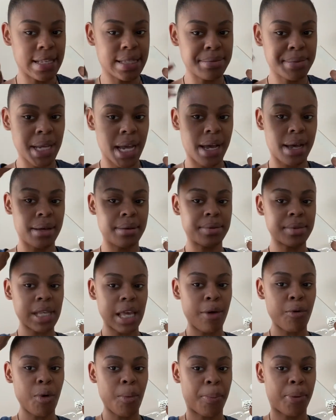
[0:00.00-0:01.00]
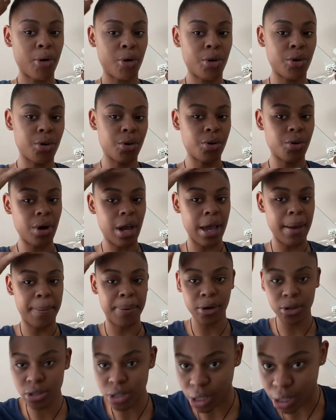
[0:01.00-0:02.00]
sometimes it
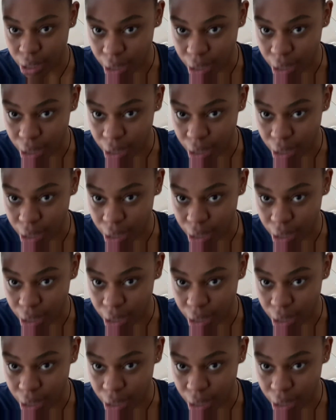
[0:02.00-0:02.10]
pulls on